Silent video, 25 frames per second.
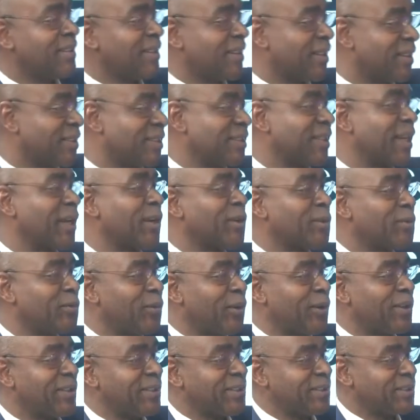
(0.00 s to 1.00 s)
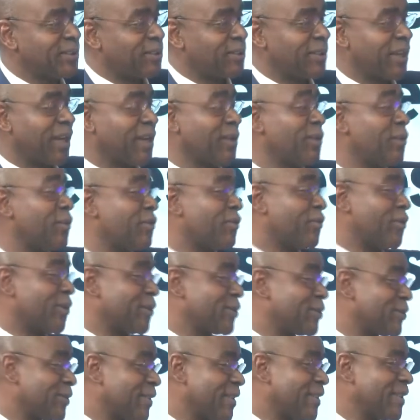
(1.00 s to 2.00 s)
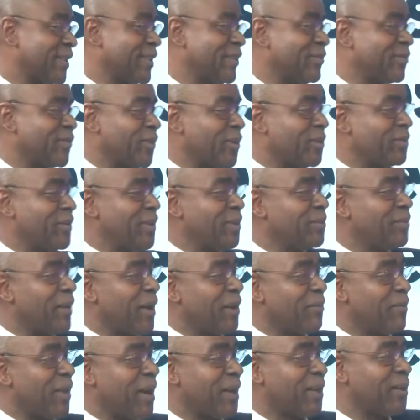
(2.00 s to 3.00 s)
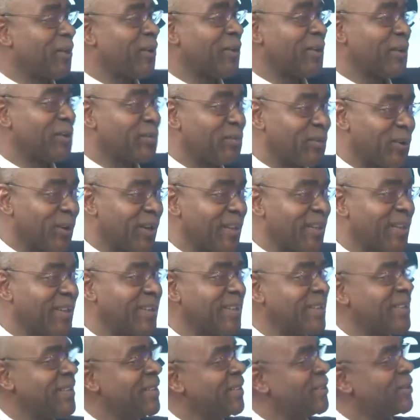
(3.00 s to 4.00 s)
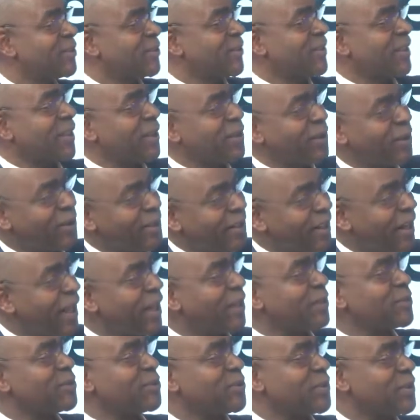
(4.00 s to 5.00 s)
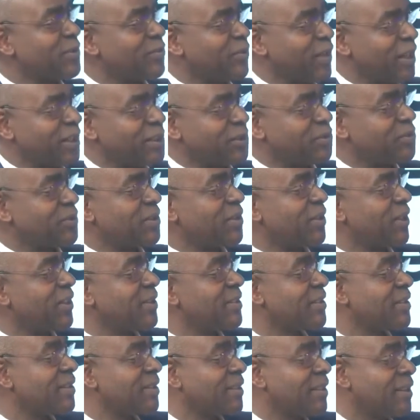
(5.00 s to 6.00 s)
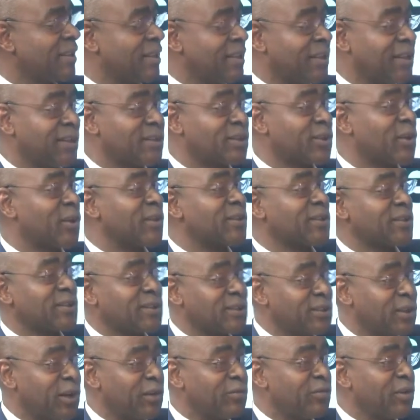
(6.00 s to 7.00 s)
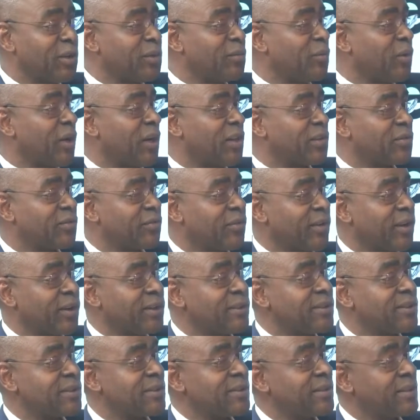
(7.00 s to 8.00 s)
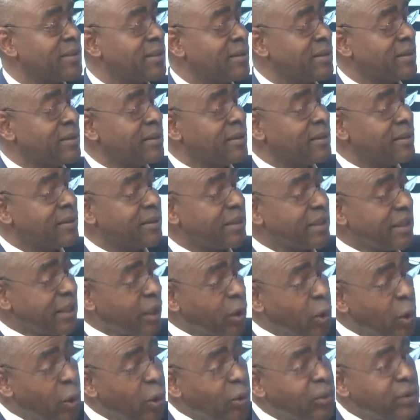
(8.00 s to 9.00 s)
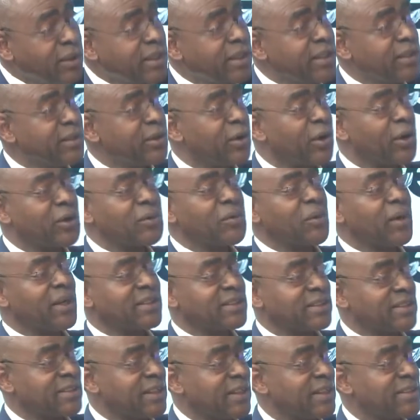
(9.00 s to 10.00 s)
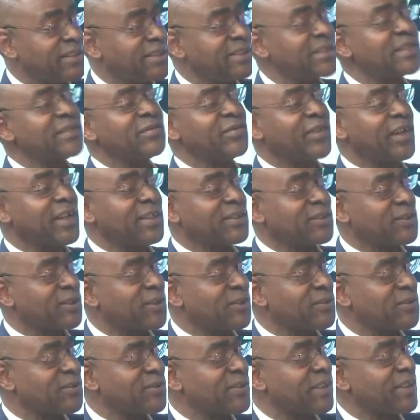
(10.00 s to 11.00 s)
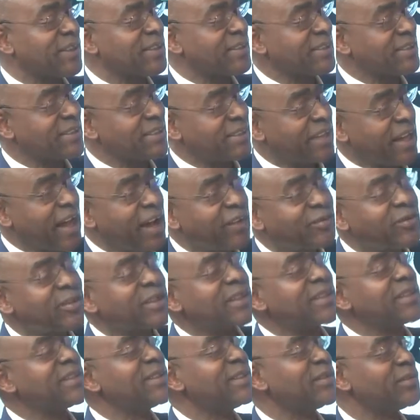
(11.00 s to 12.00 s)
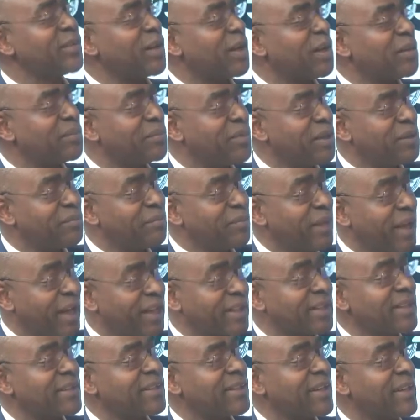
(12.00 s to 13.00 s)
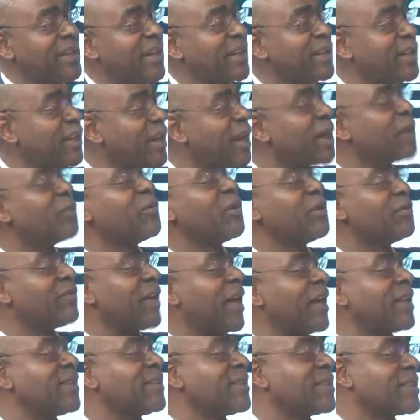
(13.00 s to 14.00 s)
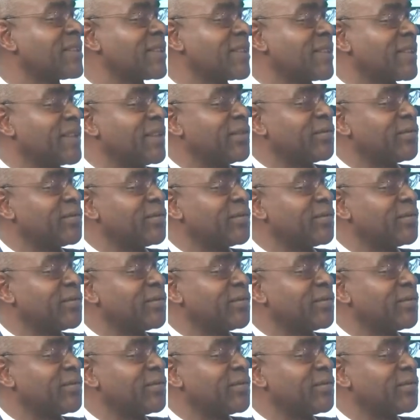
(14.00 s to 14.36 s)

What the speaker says: The second one is chaired, unfortunately for me, by my younger brother. So they're not allowed to invest with us. It's got the Sovereign Wealth Fund. The only non-resident investor to date is the African Development Bank, and yet we've had a significant